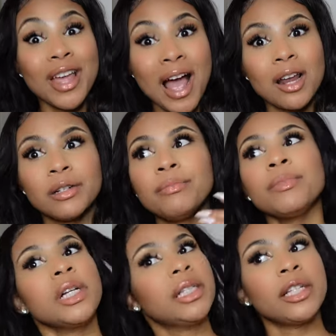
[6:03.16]
they had them
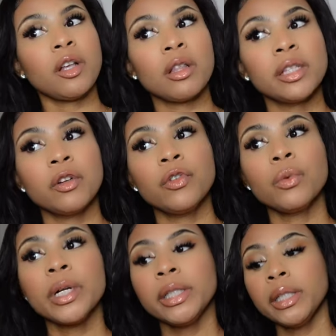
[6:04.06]
because I saw the silver
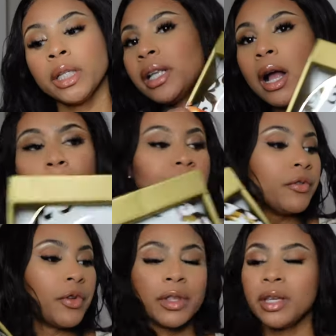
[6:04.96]
ones. I opted
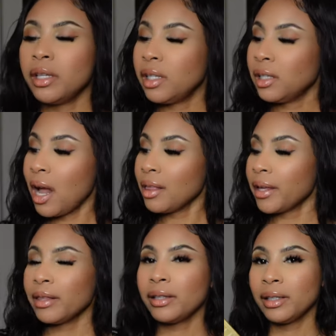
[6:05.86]
for these. It's not
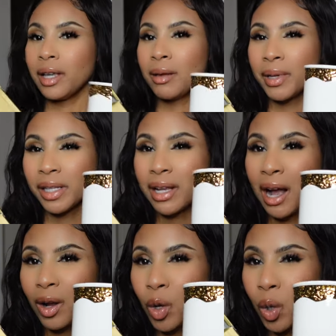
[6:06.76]
like the same
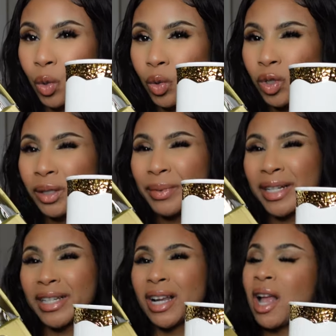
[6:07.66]
exact golds, but I
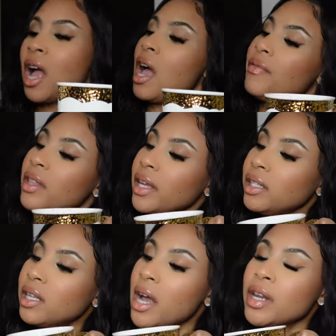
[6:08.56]
feel like
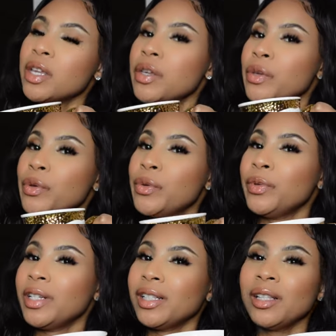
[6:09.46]
it's kind of
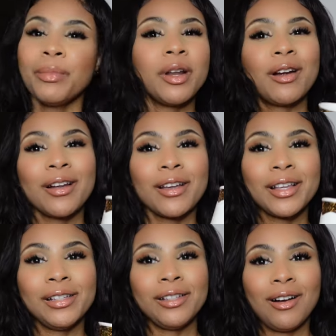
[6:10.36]
cute just to put our
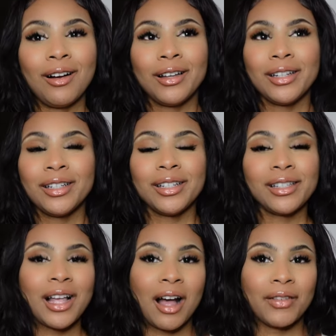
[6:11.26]
cookies on and
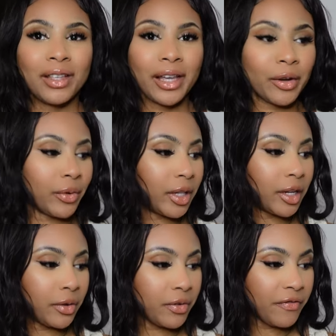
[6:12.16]
just have it like really
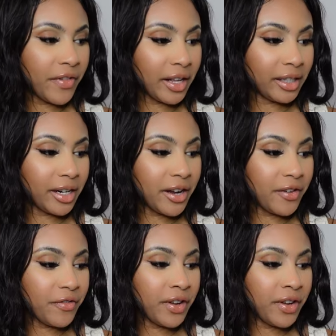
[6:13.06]
cute and festive.